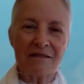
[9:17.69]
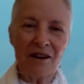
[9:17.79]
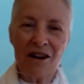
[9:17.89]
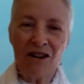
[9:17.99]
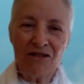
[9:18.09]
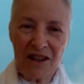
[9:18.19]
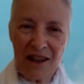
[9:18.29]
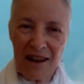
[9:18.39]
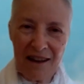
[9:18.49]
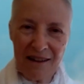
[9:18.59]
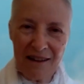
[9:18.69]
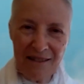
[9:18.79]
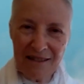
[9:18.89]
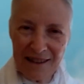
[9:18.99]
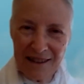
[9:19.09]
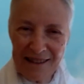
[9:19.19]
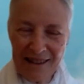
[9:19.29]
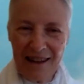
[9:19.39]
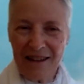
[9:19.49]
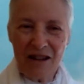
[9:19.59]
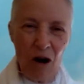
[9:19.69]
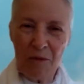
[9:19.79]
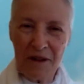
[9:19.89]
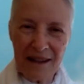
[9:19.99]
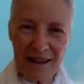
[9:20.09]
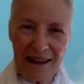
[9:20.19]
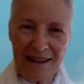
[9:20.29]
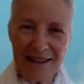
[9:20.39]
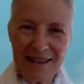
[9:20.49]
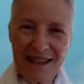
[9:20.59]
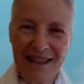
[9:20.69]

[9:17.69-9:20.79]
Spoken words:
I don't care, and nobody cares.